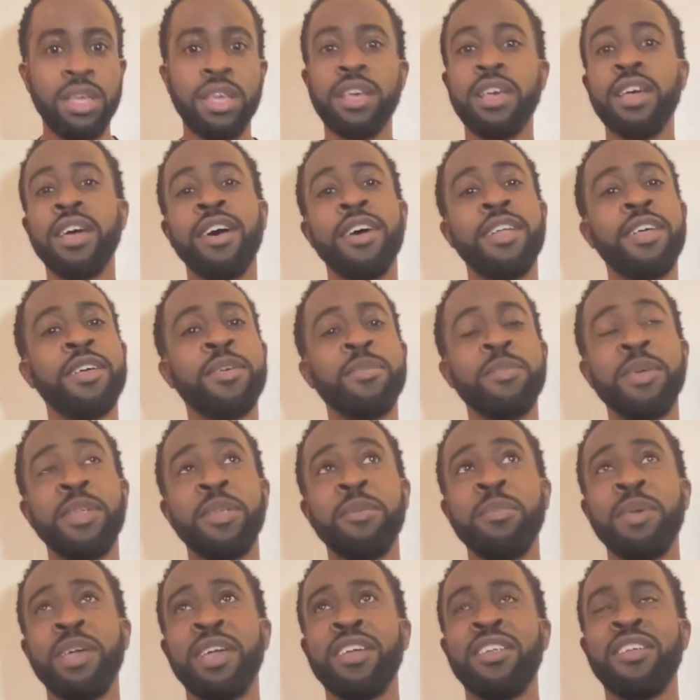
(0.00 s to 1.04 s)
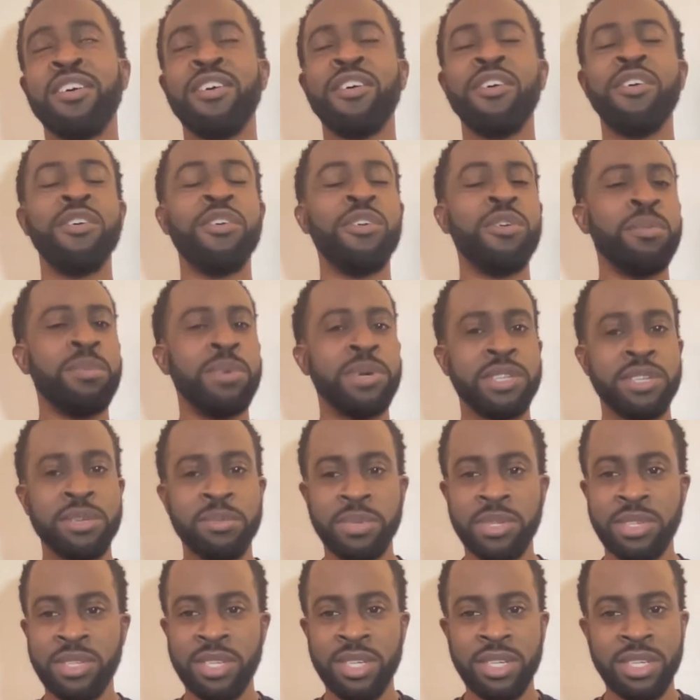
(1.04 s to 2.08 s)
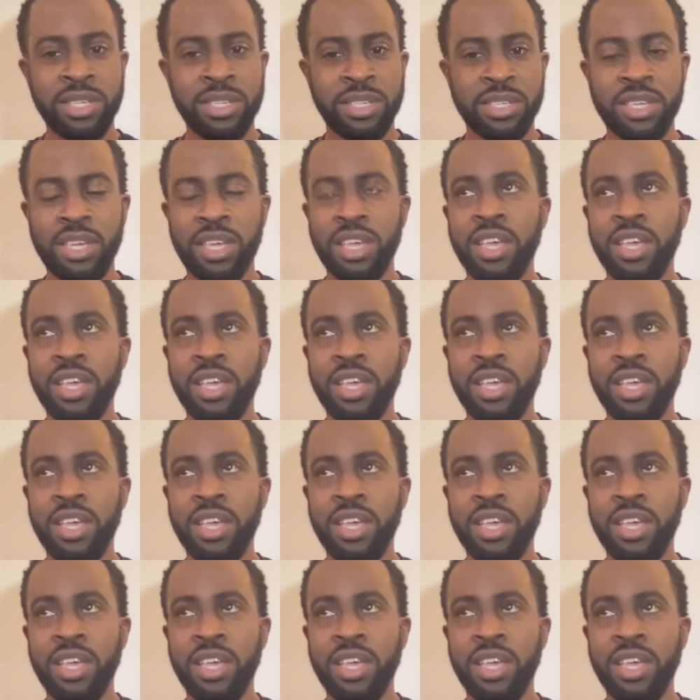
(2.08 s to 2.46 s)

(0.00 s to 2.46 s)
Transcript: I'd have been making a whole bunch of mistakes,